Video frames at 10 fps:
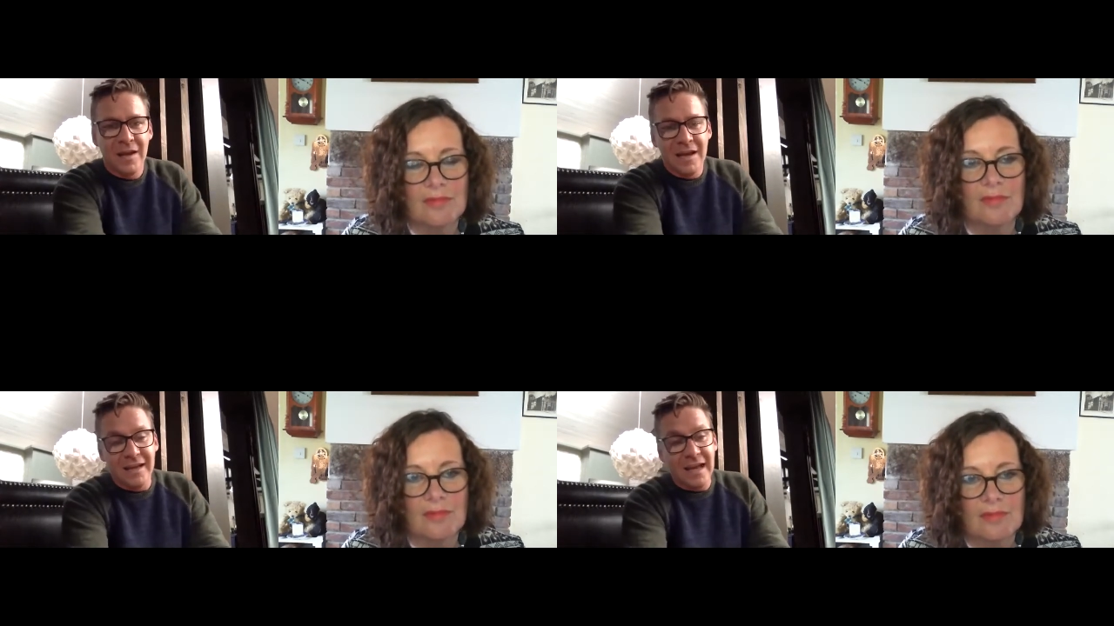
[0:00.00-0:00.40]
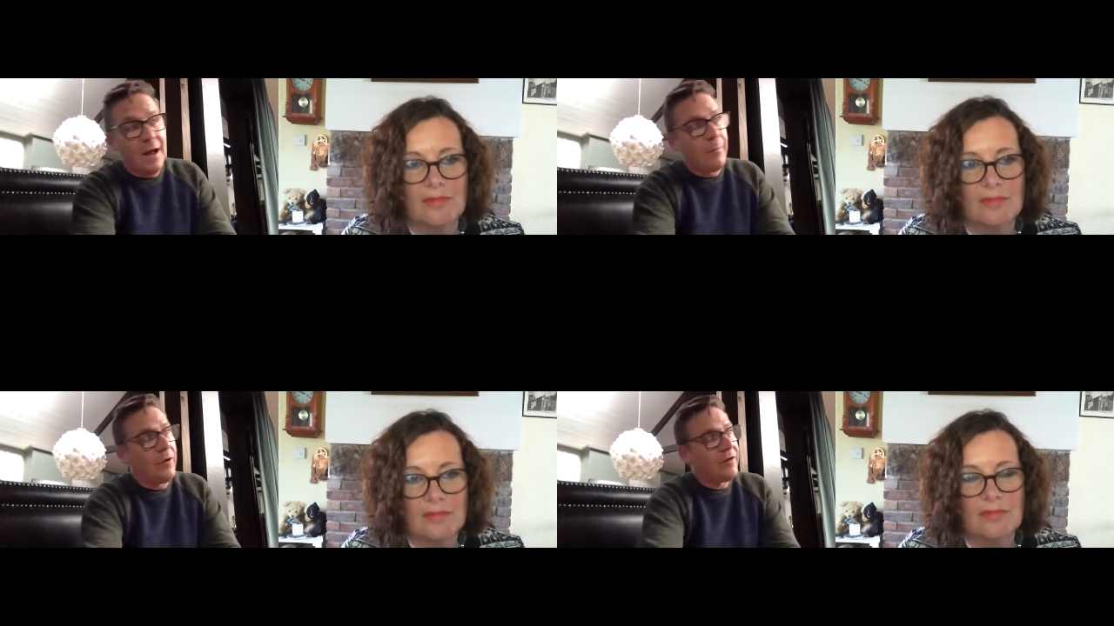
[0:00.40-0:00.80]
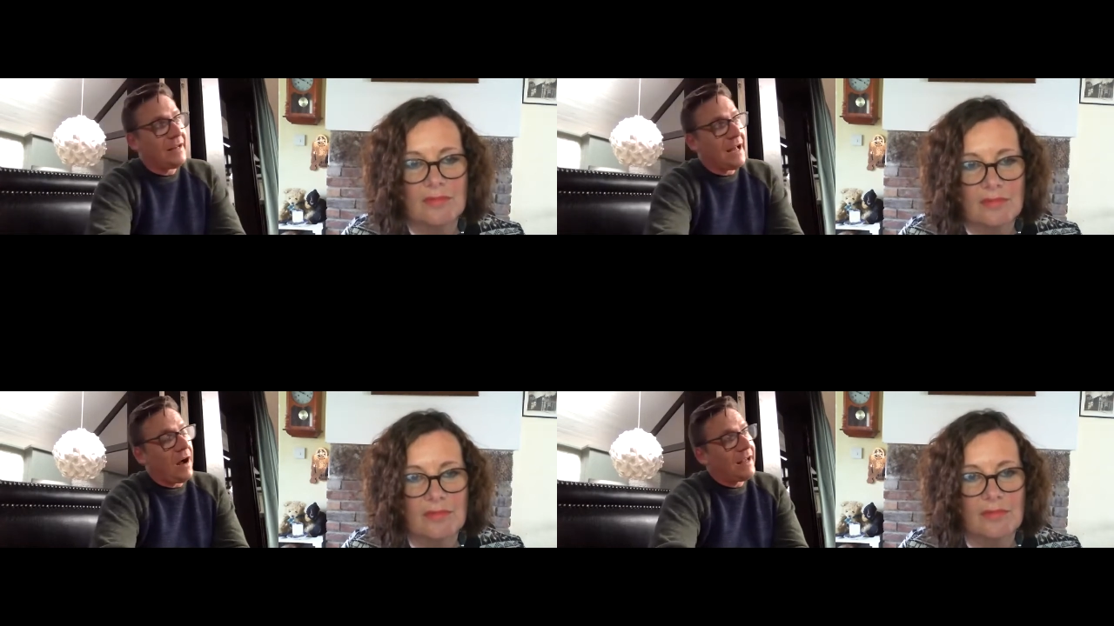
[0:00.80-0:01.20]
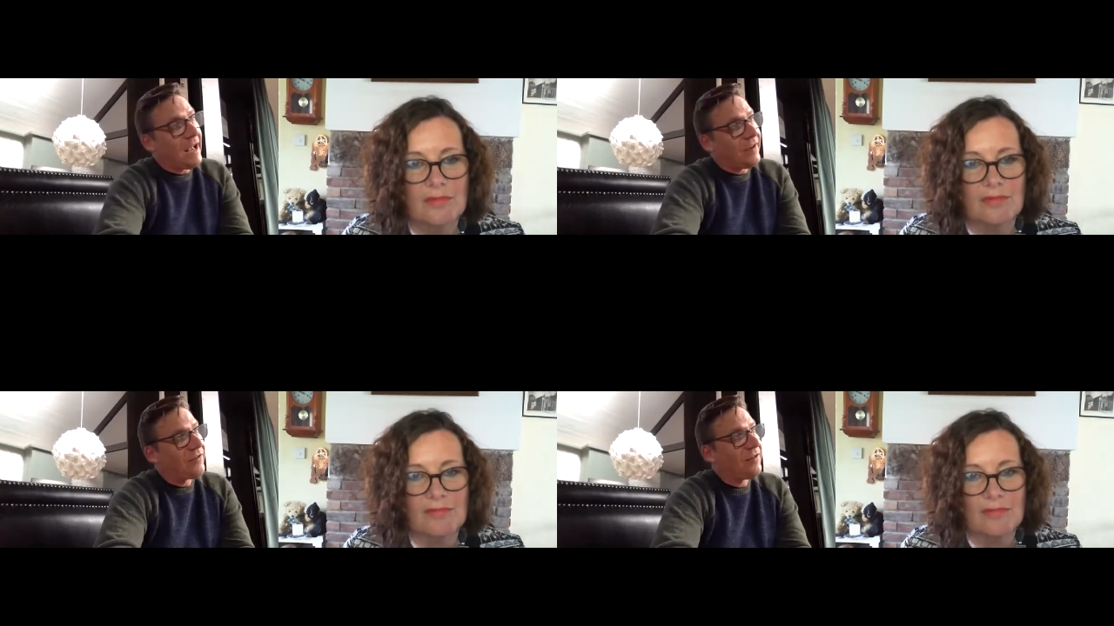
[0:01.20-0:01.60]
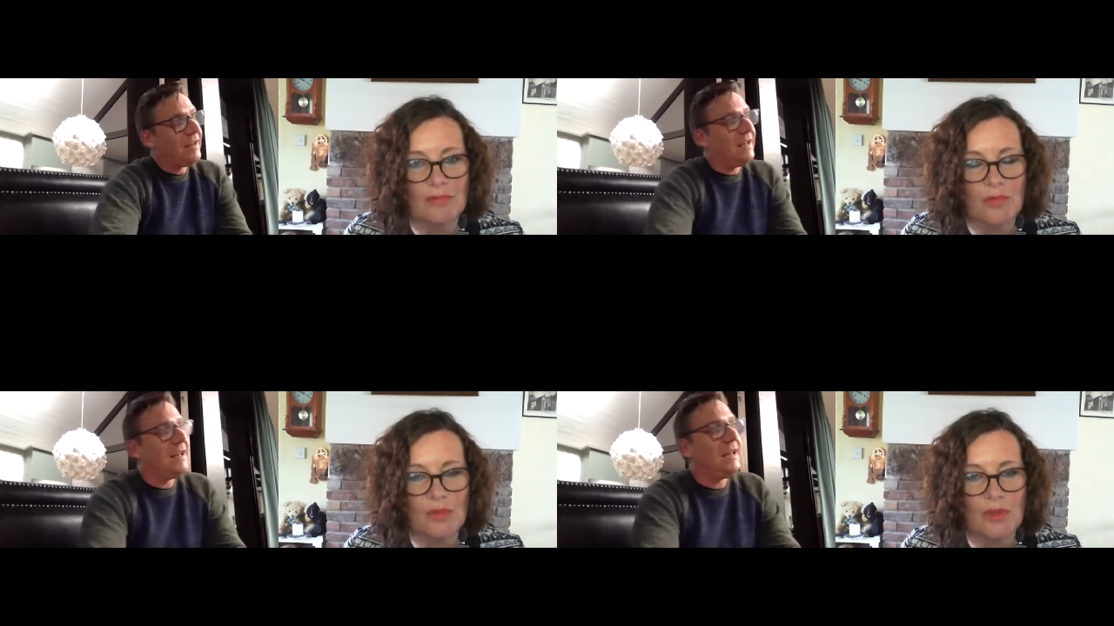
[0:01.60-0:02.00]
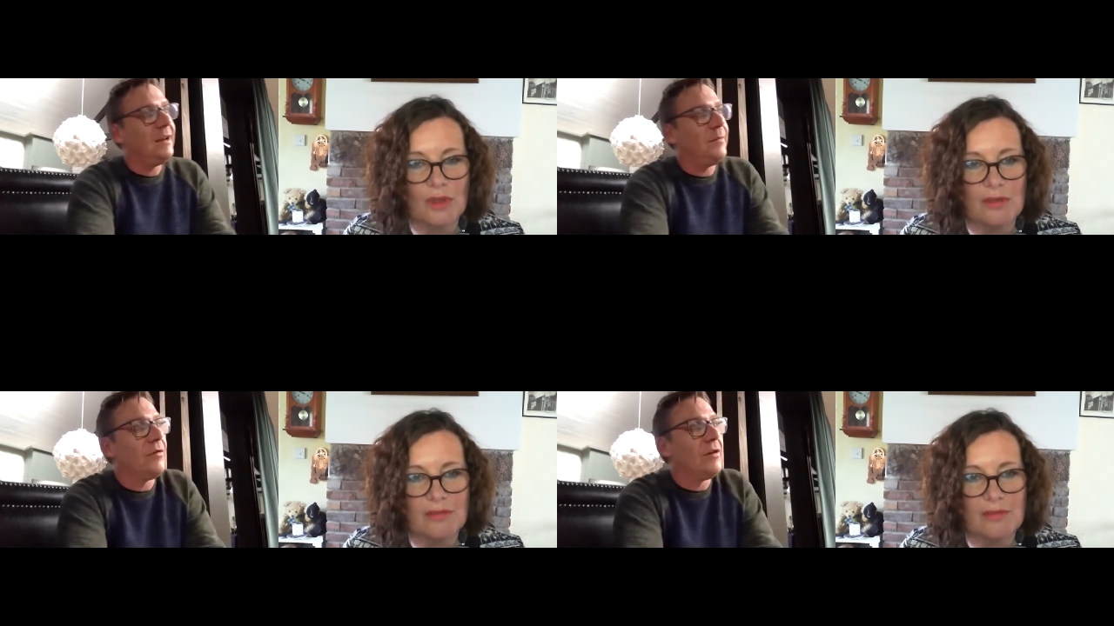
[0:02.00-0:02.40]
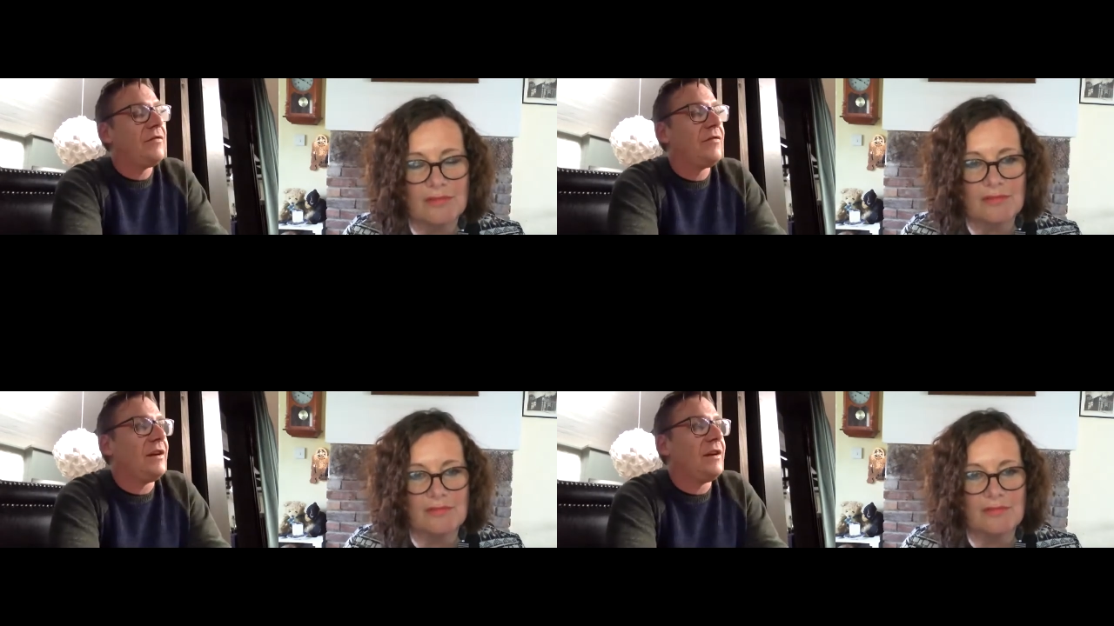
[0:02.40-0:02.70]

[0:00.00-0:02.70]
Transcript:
Speaker 1: yeah, but yeah, I guess in brief,